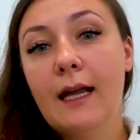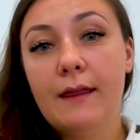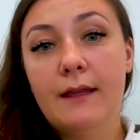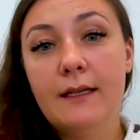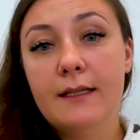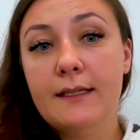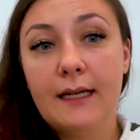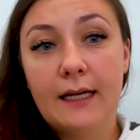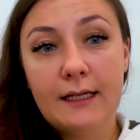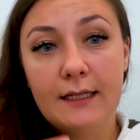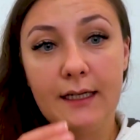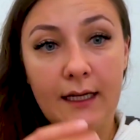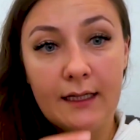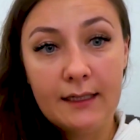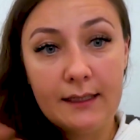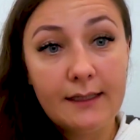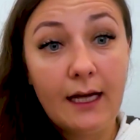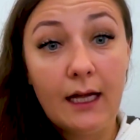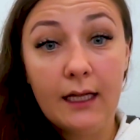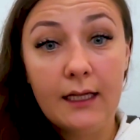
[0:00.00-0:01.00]
this data
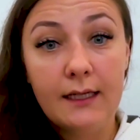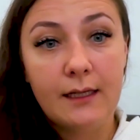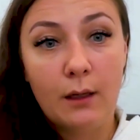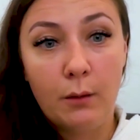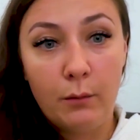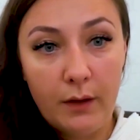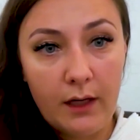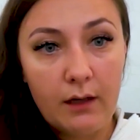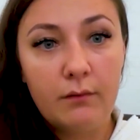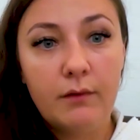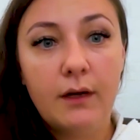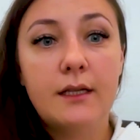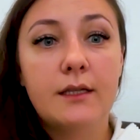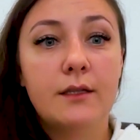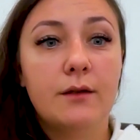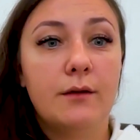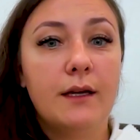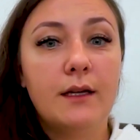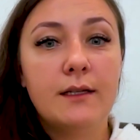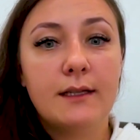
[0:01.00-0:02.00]
and sell it somewhere, right?
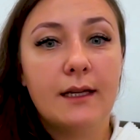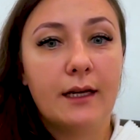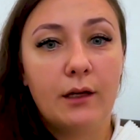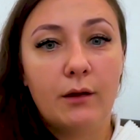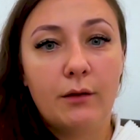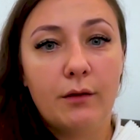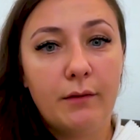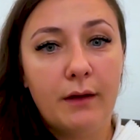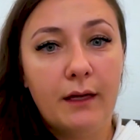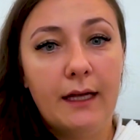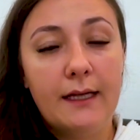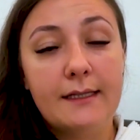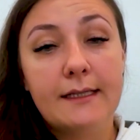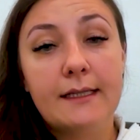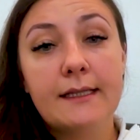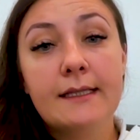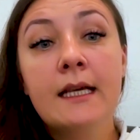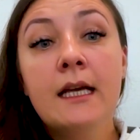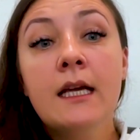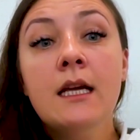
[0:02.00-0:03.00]
So there's three
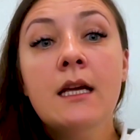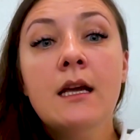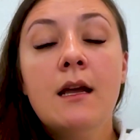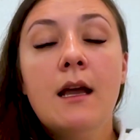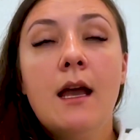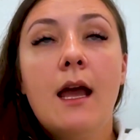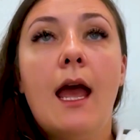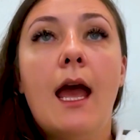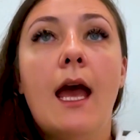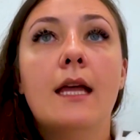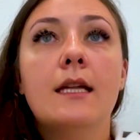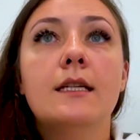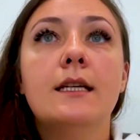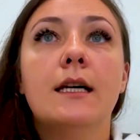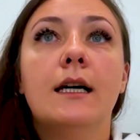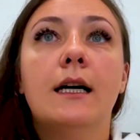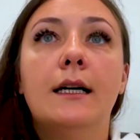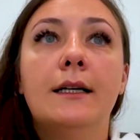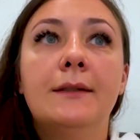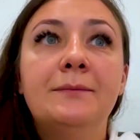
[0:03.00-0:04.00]
lenses, and
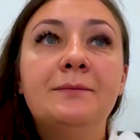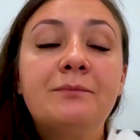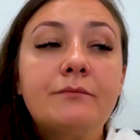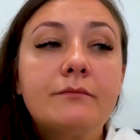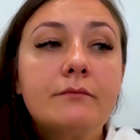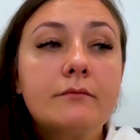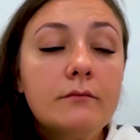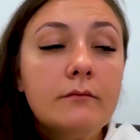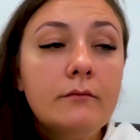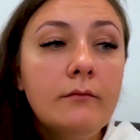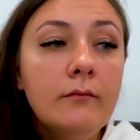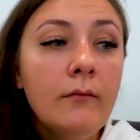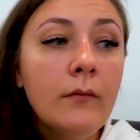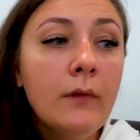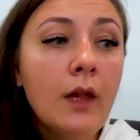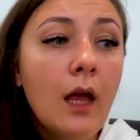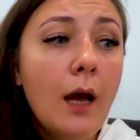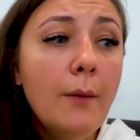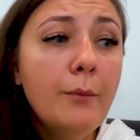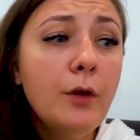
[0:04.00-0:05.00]
I'm
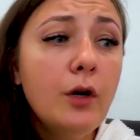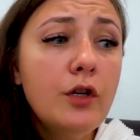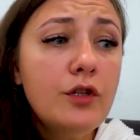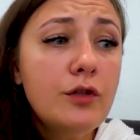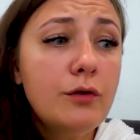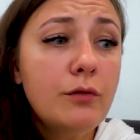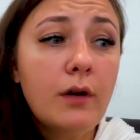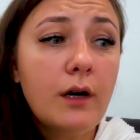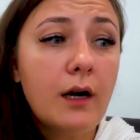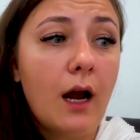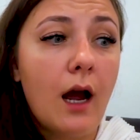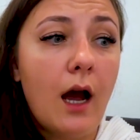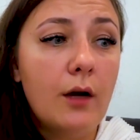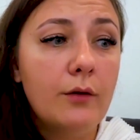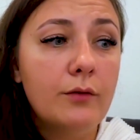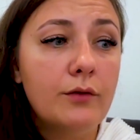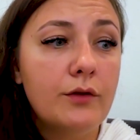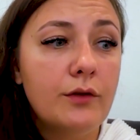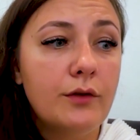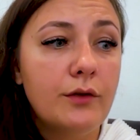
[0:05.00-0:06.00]
not sure
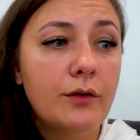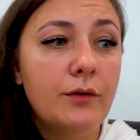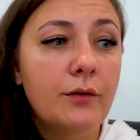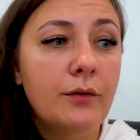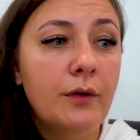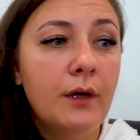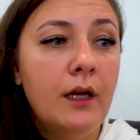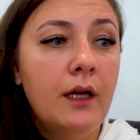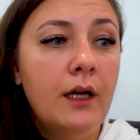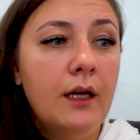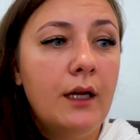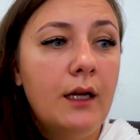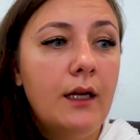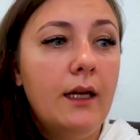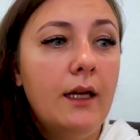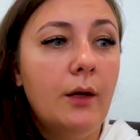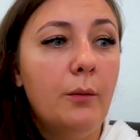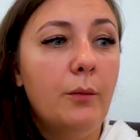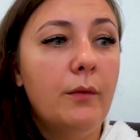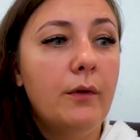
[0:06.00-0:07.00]
how to,
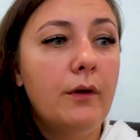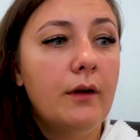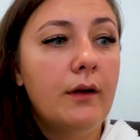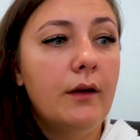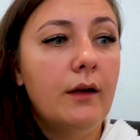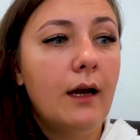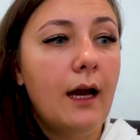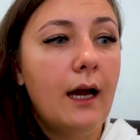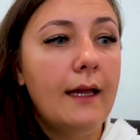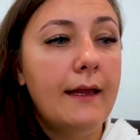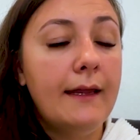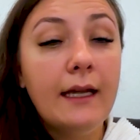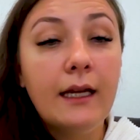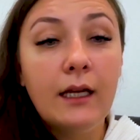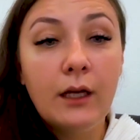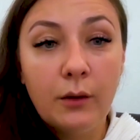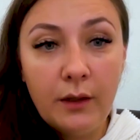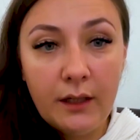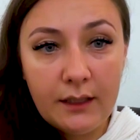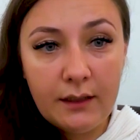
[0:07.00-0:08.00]
I think
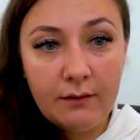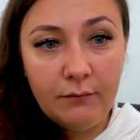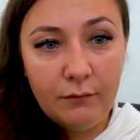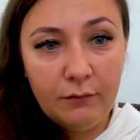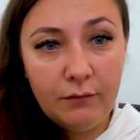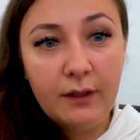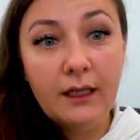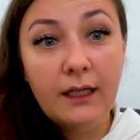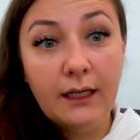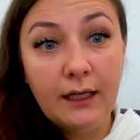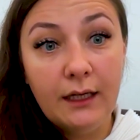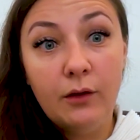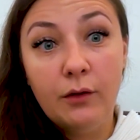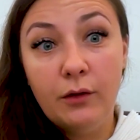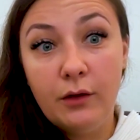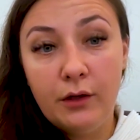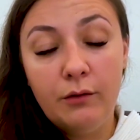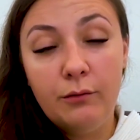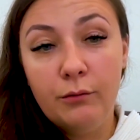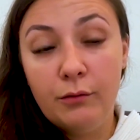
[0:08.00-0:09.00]
it really
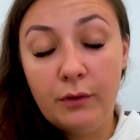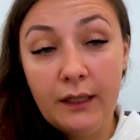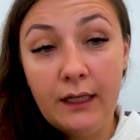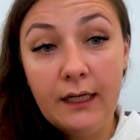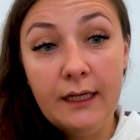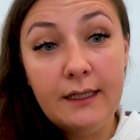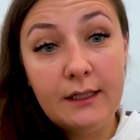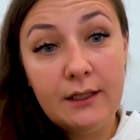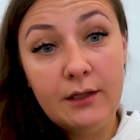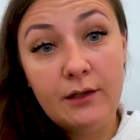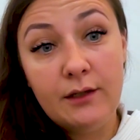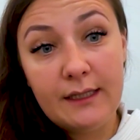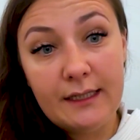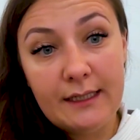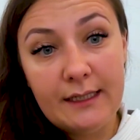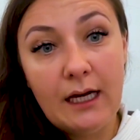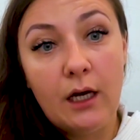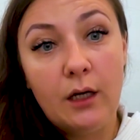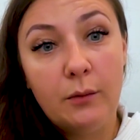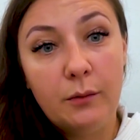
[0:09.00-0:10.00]
you really need to
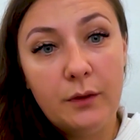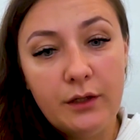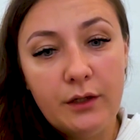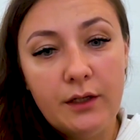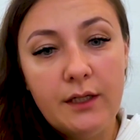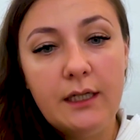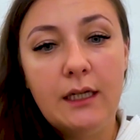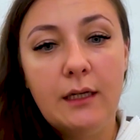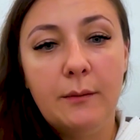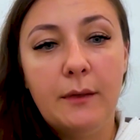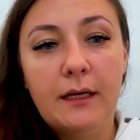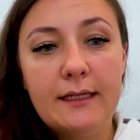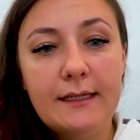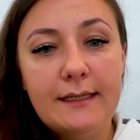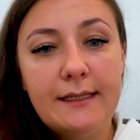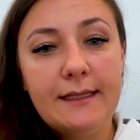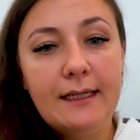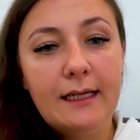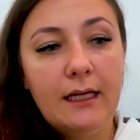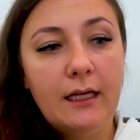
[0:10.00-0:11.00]
sit down with your team and
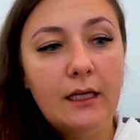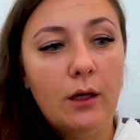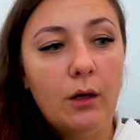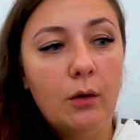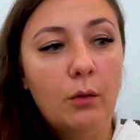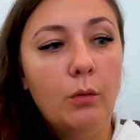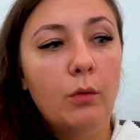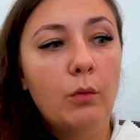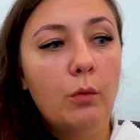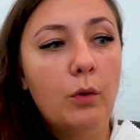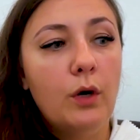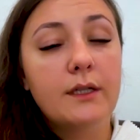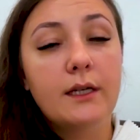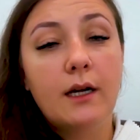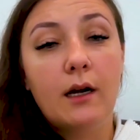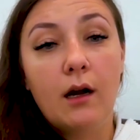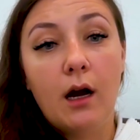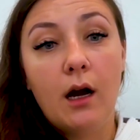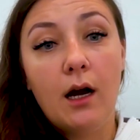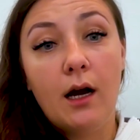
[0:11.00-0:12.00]
see what
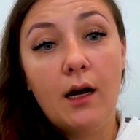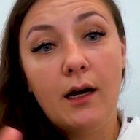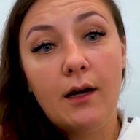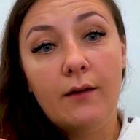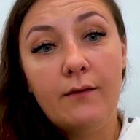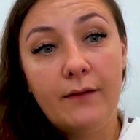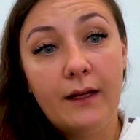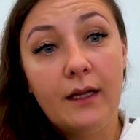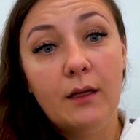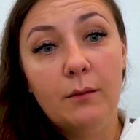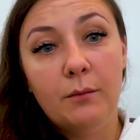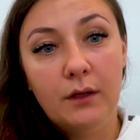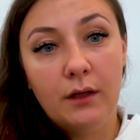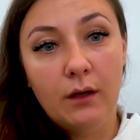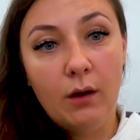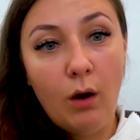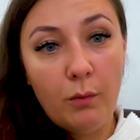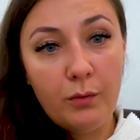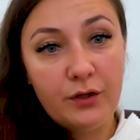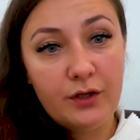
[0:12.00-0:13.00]
are
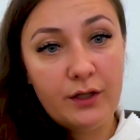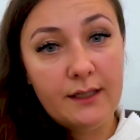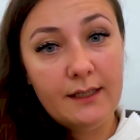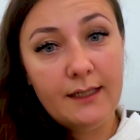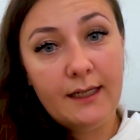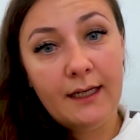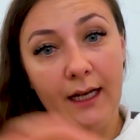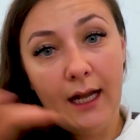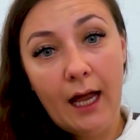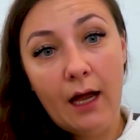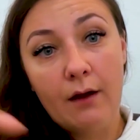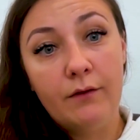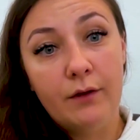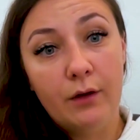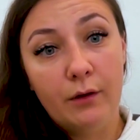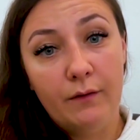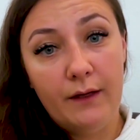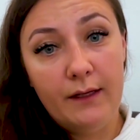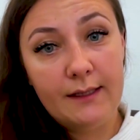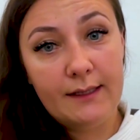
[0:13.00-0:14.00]
available options in
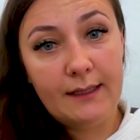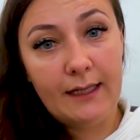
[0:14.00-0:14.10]
every of these